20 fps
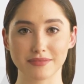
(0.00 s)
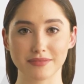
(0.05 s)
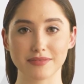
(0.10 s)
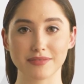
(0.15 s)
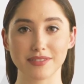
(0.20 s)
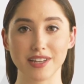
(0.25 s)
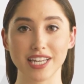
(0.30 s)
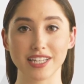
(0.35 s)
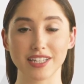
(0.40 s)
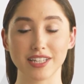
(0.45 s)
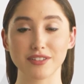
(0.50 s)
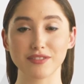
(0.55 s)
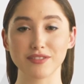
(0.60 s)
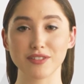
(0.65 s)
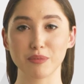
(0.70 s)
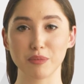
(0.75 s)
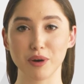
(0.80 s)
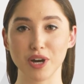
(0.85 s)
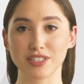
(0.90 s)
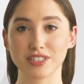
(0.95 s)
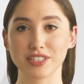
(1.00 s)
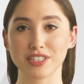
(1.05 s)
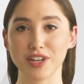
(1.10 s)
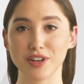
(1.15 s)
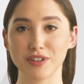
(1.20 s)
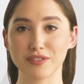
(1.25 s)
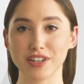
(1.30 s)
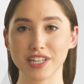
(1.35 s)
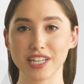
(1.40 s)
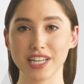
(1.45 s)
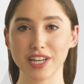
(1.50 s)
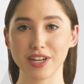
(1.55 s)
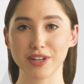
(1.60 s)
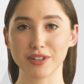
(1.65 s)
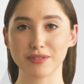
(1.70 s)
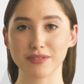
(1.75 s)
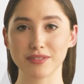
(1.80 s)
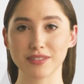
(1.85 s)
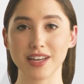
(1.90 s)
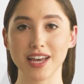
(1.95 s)
Thank you for watching our
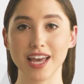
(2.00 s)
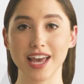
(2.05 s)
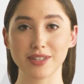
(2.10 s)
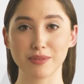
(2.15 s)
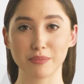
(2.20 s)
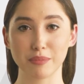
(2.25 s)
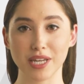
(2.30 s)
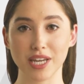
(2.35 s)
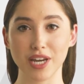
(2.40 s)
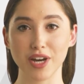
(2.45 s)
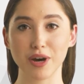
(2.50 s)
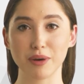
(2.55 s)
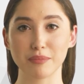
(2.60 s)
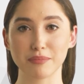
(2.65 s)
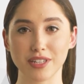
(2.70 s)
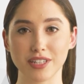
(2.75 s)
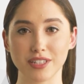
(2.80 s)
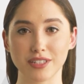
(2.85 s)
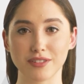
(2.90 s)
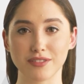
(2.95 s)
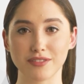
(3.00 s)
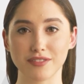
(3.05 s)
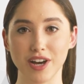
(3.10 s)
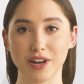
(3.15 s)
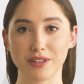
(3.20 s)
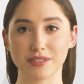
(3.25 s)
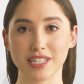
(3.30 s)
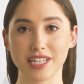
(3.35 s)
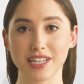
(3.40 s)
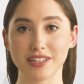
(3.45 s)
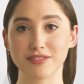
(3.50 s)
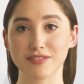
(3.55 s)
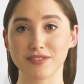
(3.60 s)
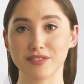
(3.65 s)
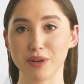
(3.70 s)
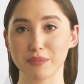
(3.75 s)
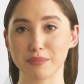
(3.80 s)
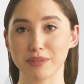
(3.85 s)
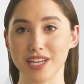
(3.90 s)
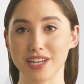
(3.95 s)
video and we hope that you found it
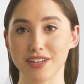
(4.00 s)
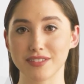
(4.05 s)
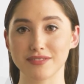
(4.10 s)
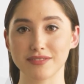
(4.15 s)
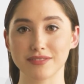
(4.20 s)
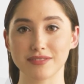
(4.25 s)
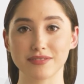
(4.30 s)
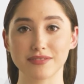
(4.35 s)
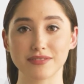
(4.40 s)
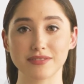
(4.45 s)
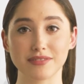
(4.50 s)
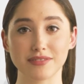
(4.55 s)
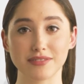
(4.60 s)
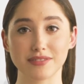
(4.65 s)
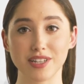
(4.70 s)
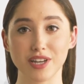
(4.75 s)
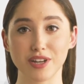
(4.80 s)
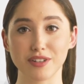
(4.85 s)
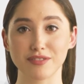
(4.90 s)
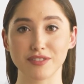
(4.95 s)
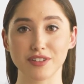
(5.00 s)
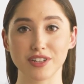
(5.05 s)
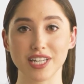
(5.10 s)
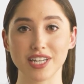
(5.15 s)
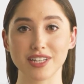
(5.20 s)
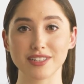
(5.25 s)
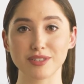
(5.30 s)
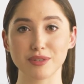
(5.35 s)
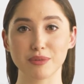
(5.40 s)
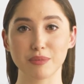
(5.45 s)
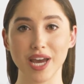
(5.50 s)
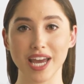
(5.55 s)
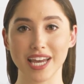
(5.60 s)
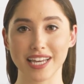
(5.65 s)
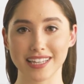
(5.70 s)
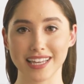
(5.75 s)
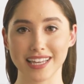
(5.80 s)
informative. Don't forget to like